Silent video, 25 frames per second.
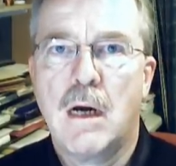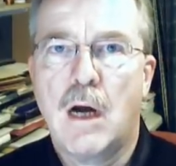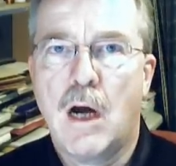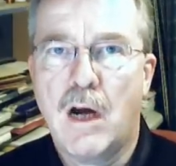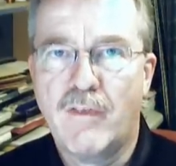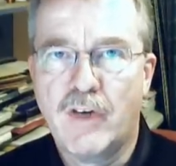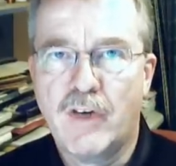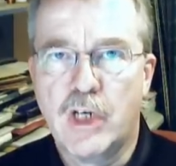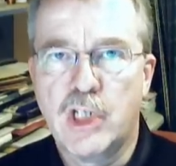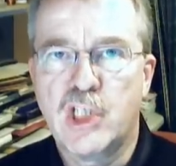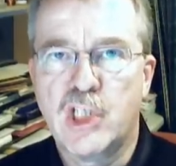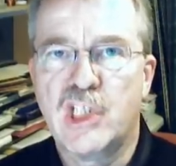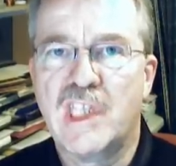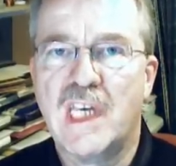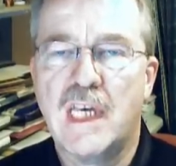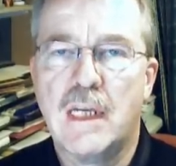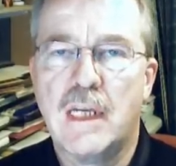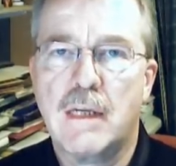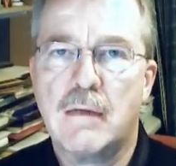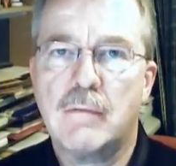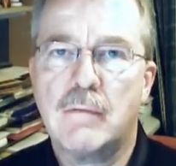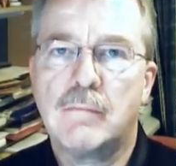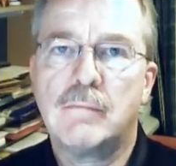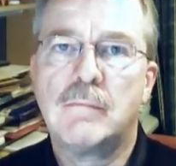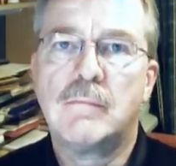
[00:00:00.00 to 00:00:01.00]
of our state.
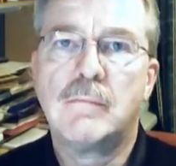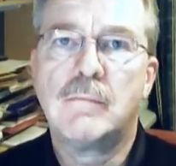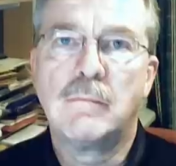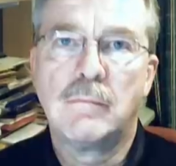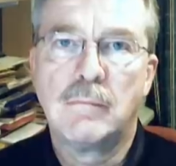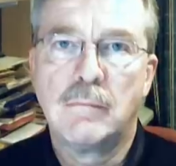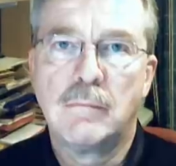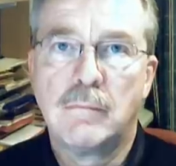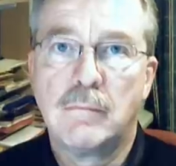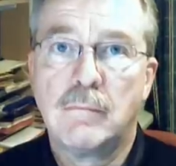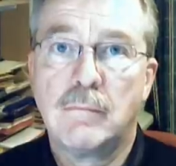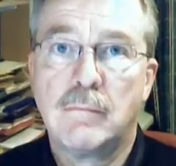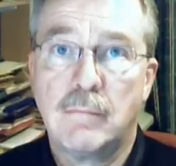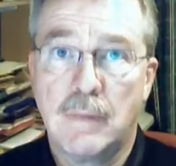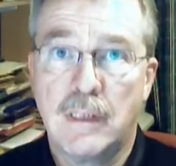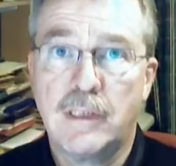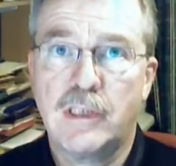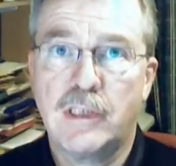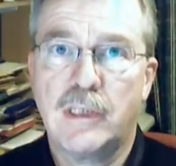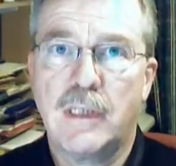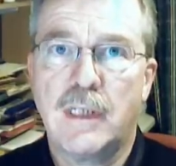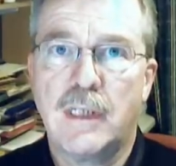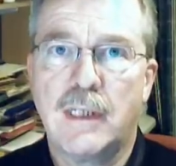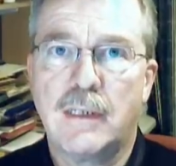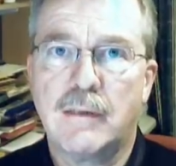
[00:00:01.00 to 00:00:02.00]

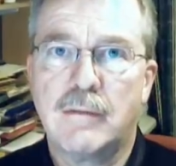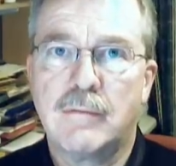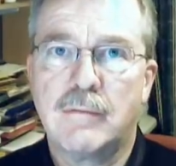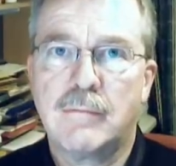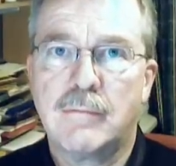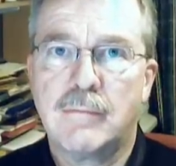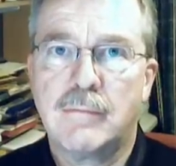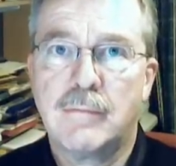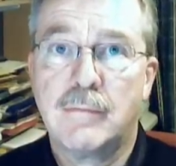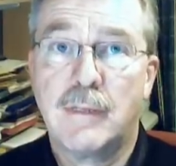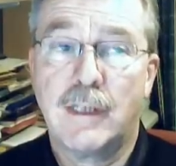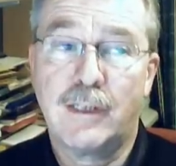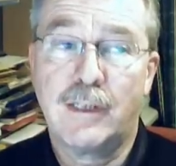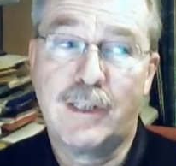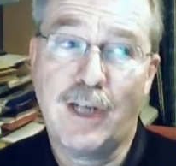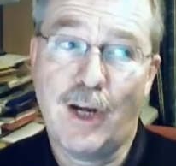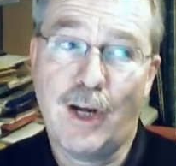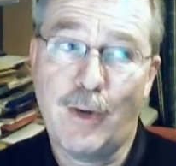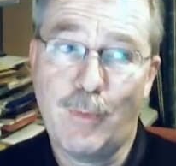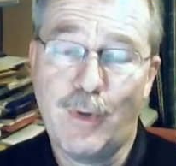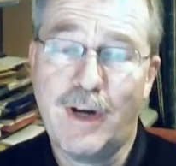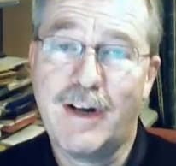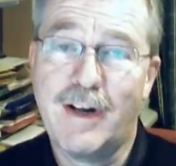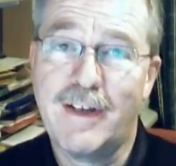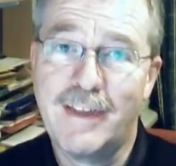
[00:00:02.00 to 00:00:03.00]
Imagine that. That's how
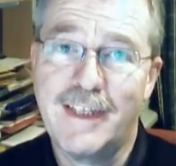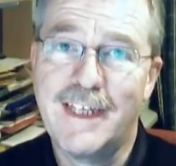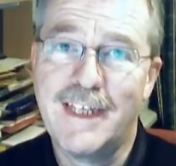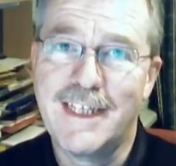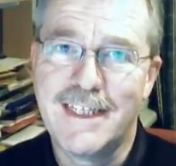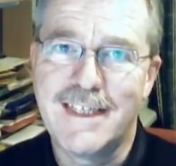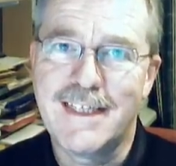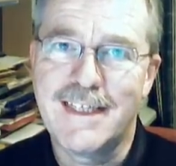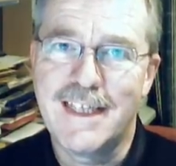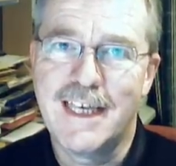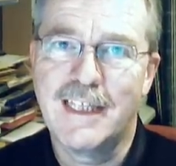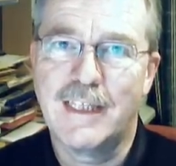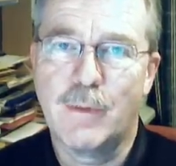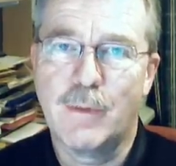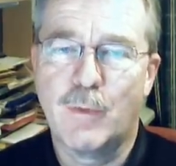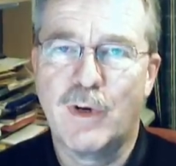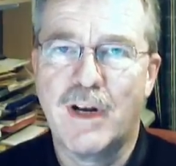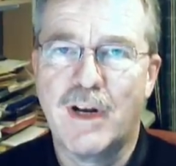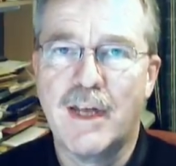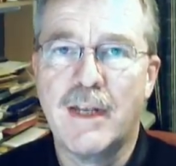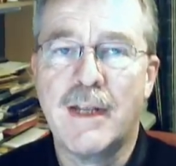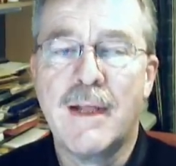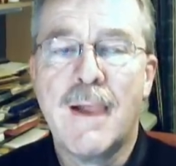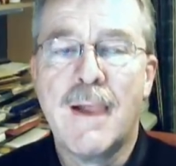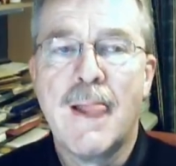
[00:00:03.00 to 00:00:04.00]
we're in this state that we're
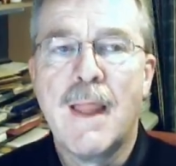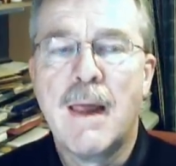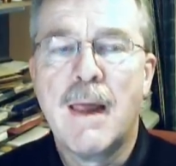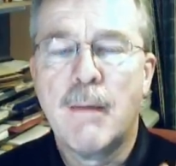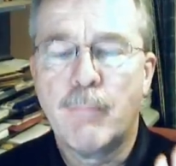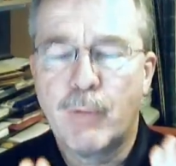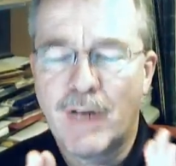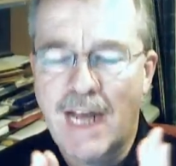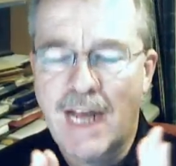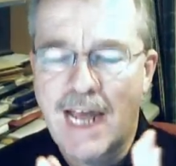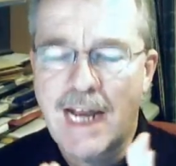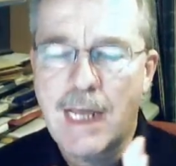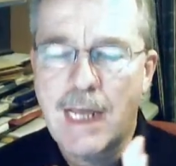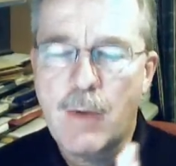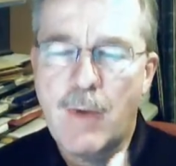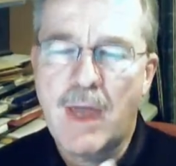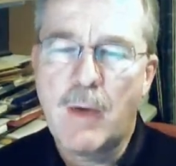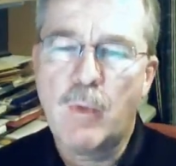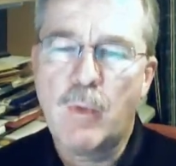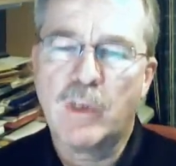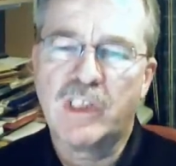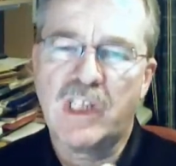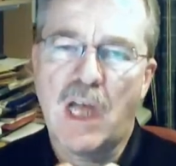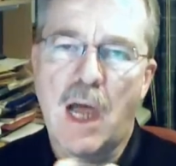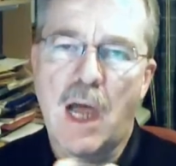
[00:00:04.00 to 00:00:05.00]
in. But anyway,
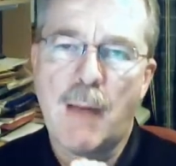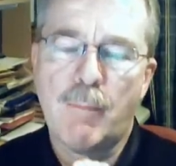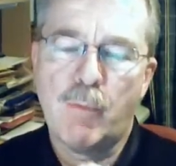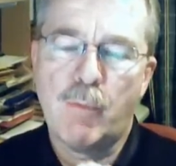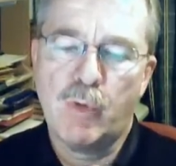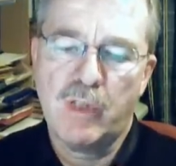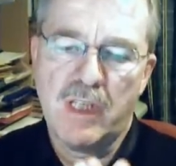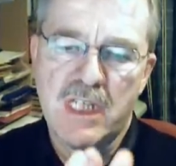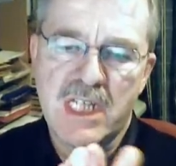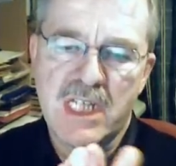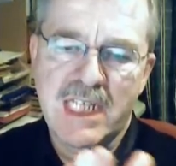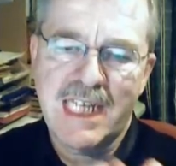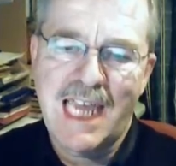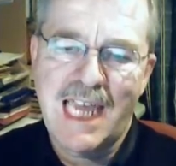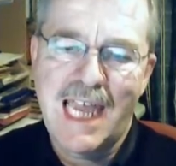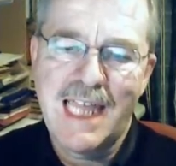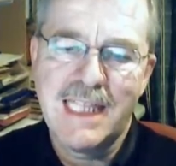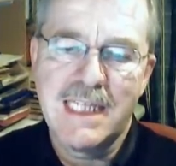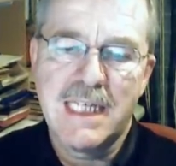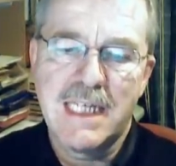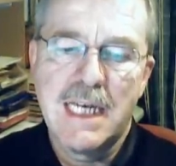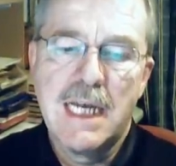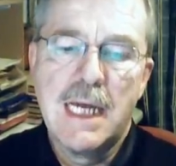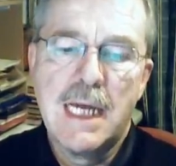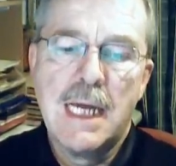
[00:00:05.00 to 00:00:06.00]
what's happened with the
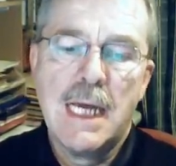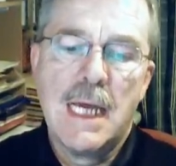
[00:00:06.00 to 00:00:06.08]
skins?